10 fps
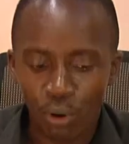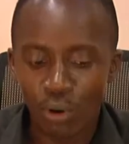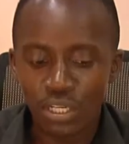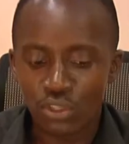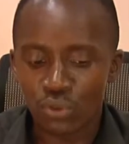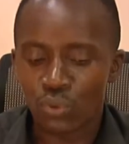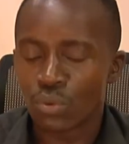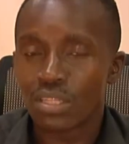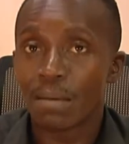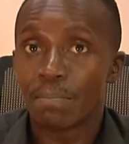point
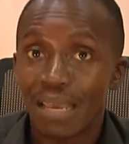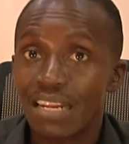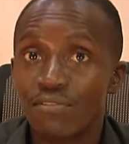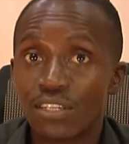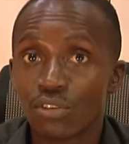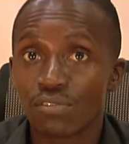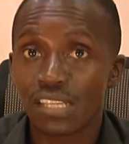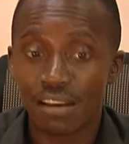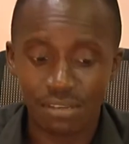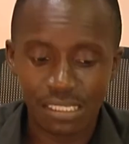on the benefit of
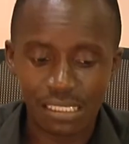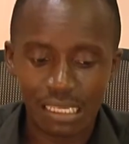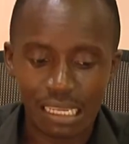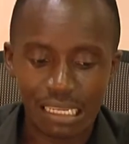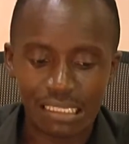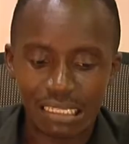service is